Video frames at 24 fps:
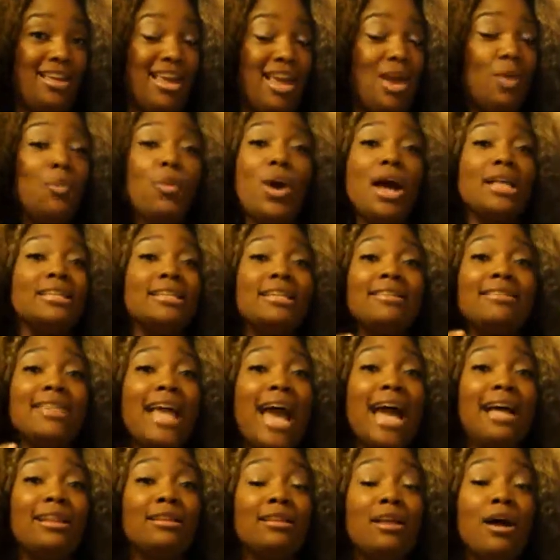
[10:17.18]
It wasn't
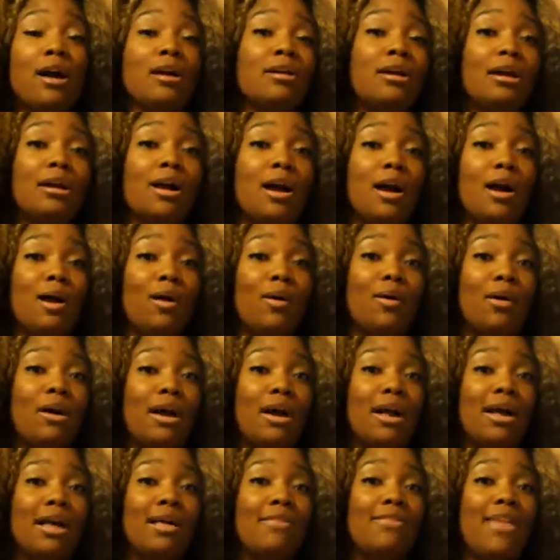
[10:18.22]
that long ago
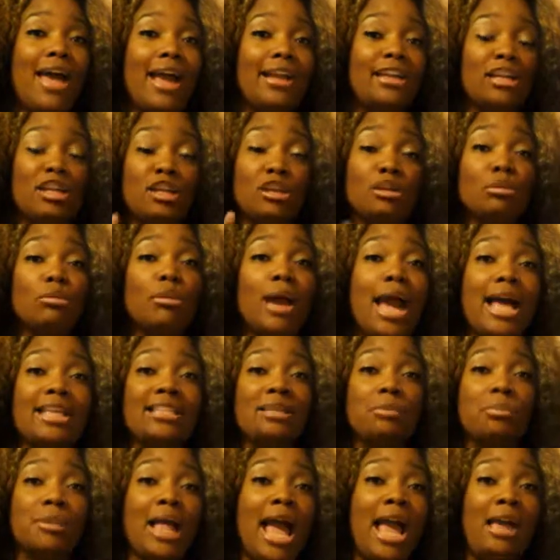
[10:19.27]
that you
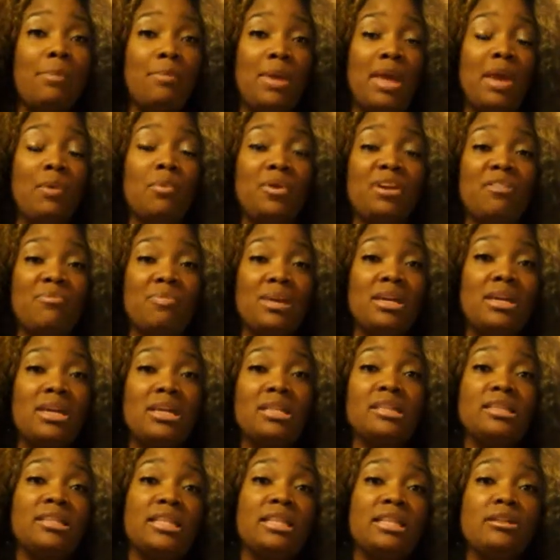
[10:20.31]
as a black man would have been
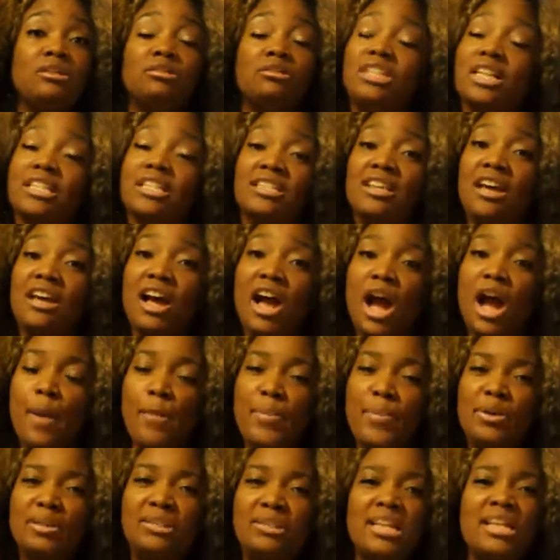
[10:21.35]
considered just a
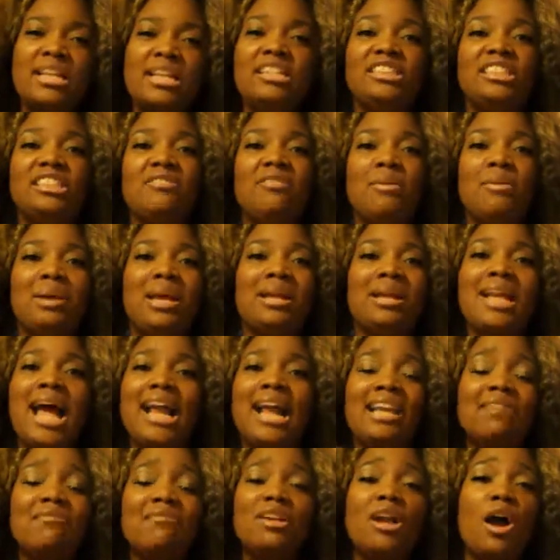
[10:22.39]
percentage of a man,
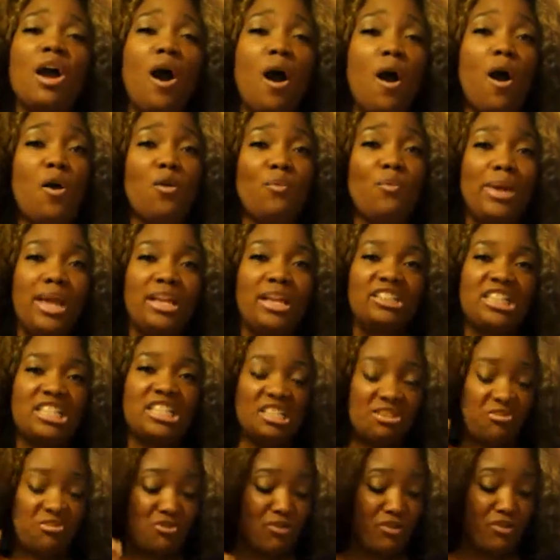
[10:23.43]
not even a whole man,
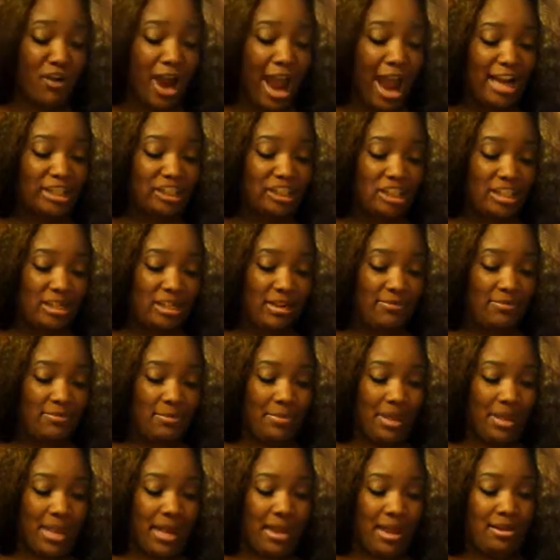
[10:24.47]
just a fraction of a
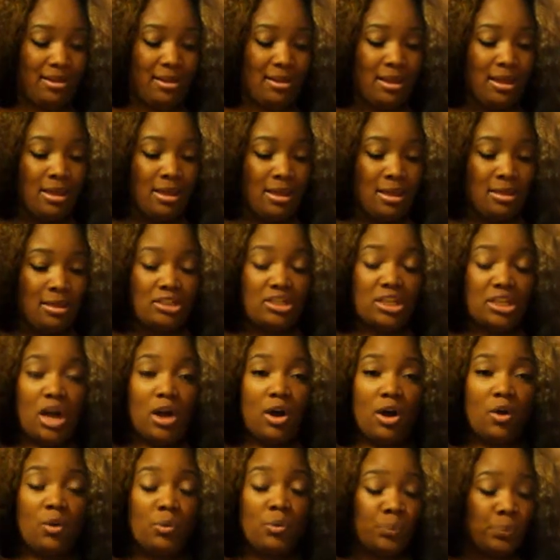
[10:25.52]
man.
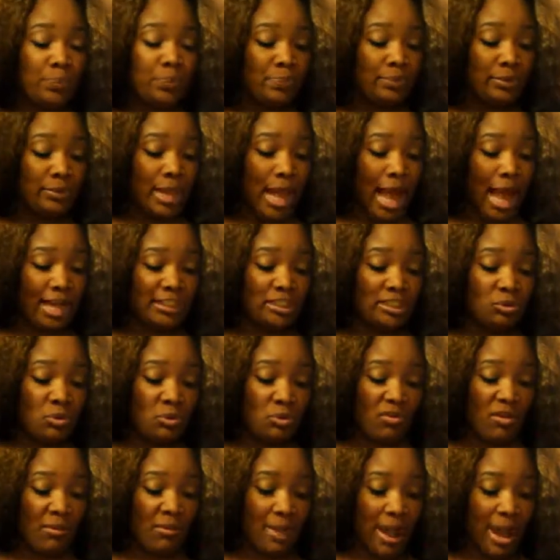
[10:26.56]
So I just
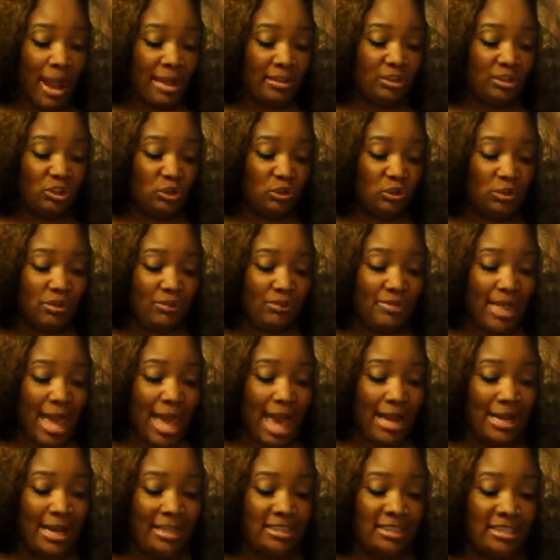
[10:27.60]
want to remind you of
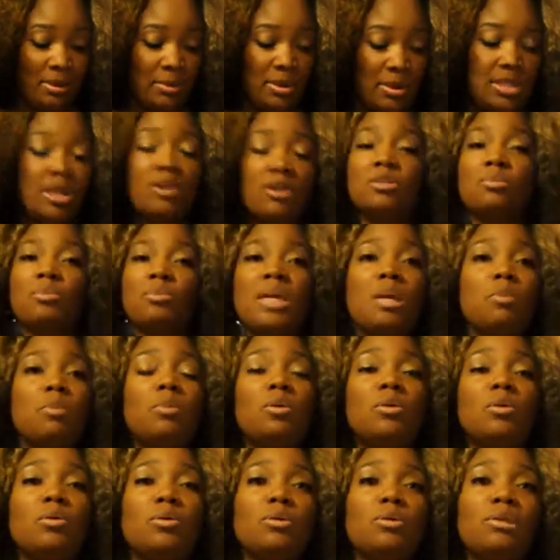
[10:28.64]
that. And some of those
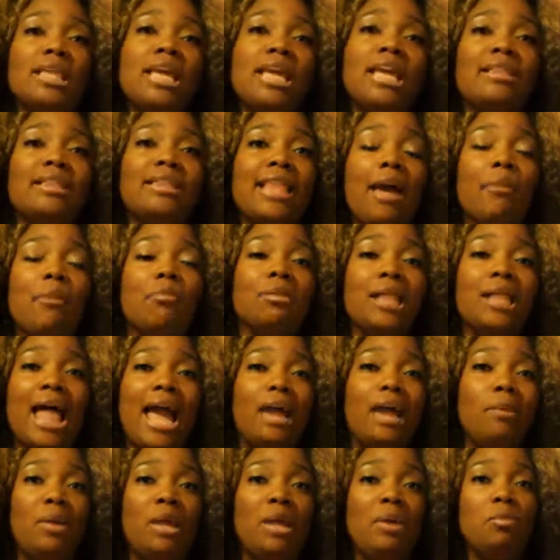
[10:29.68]
people who think that
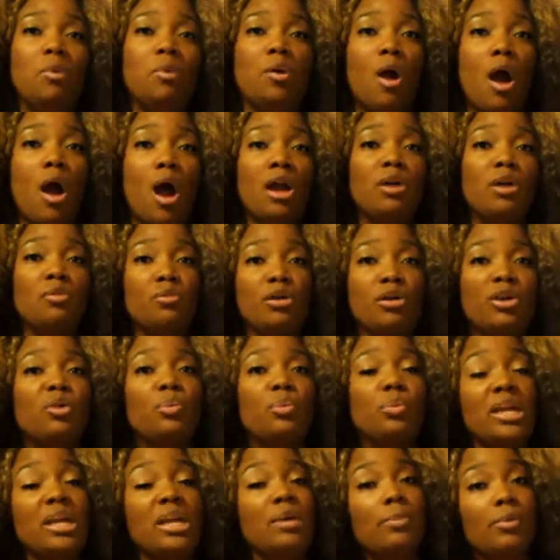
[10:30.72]
black people aren't real
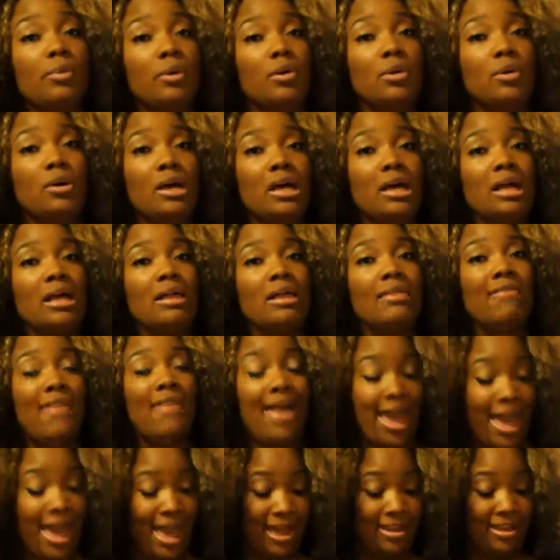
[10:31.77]
people,
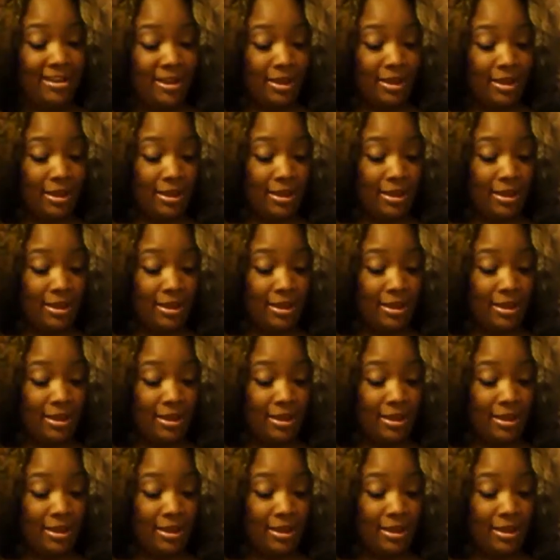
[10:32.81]
that's